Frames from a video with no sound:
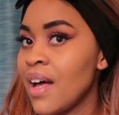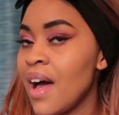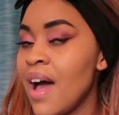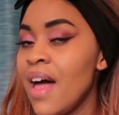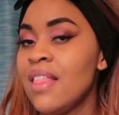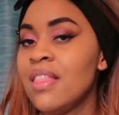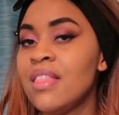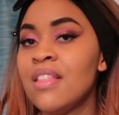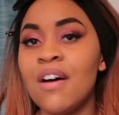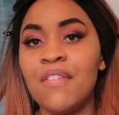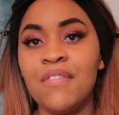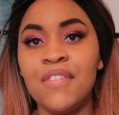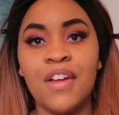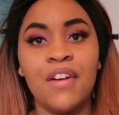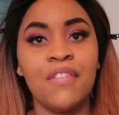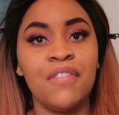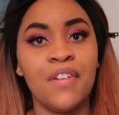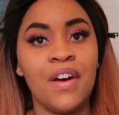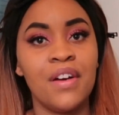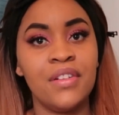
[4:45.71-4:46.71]
I love
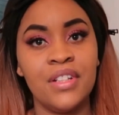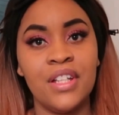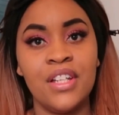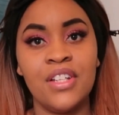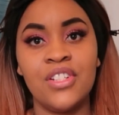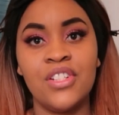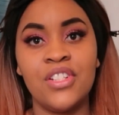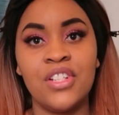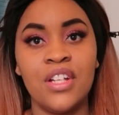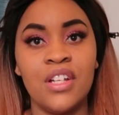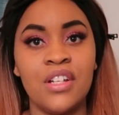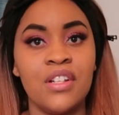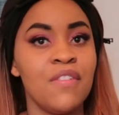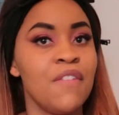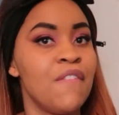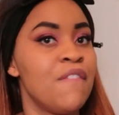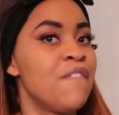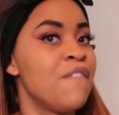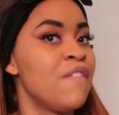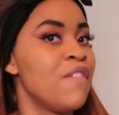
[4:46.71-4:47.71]
their foundation.
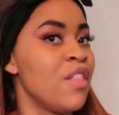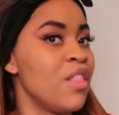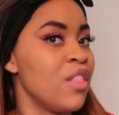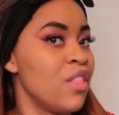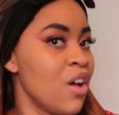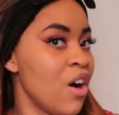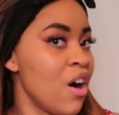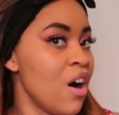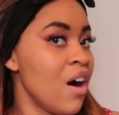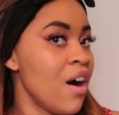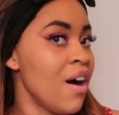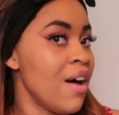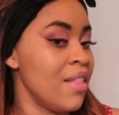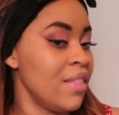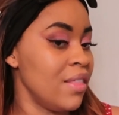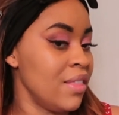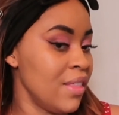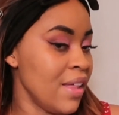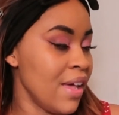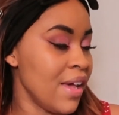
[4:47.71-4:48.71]

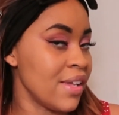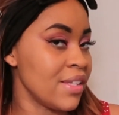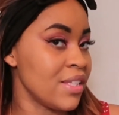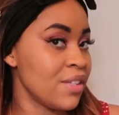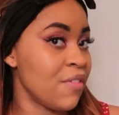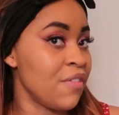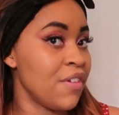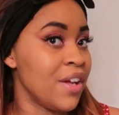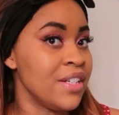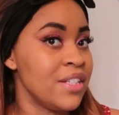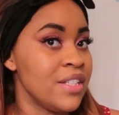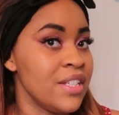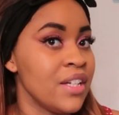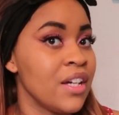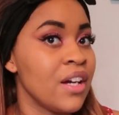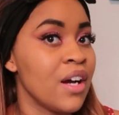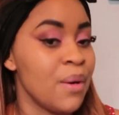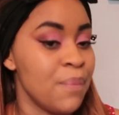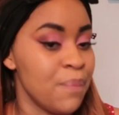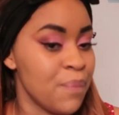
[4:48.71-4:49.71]
Flawless. Fenty
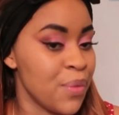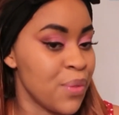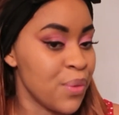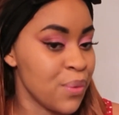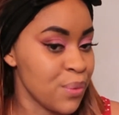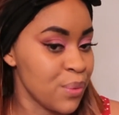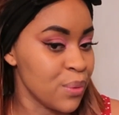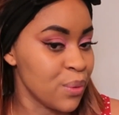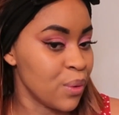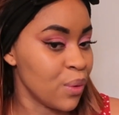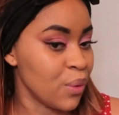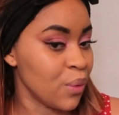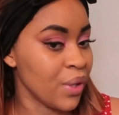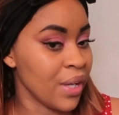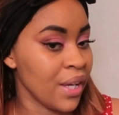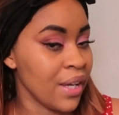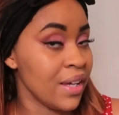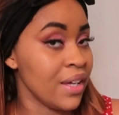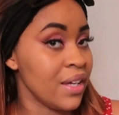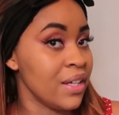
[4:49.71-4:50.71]
come through,
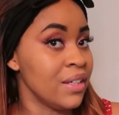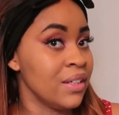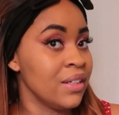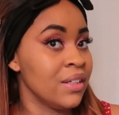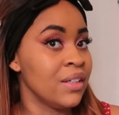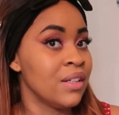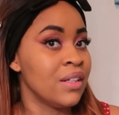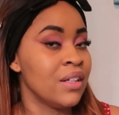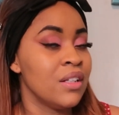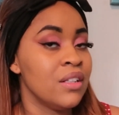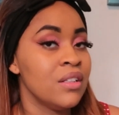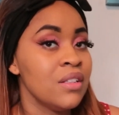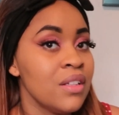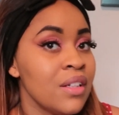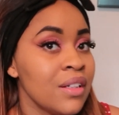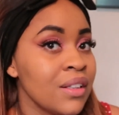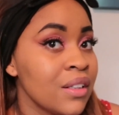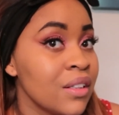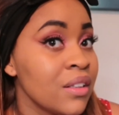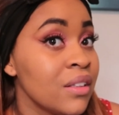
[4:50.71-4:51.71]
okay?
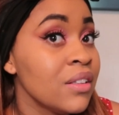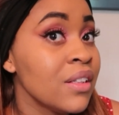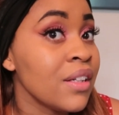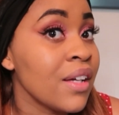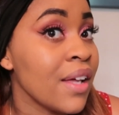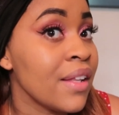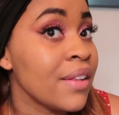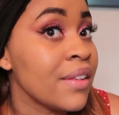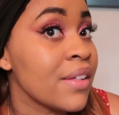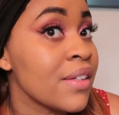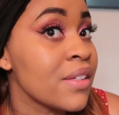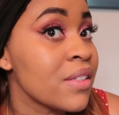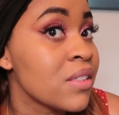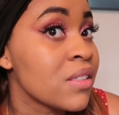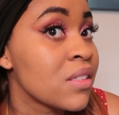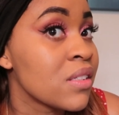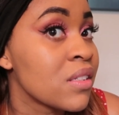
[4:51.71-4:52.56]
Look at this.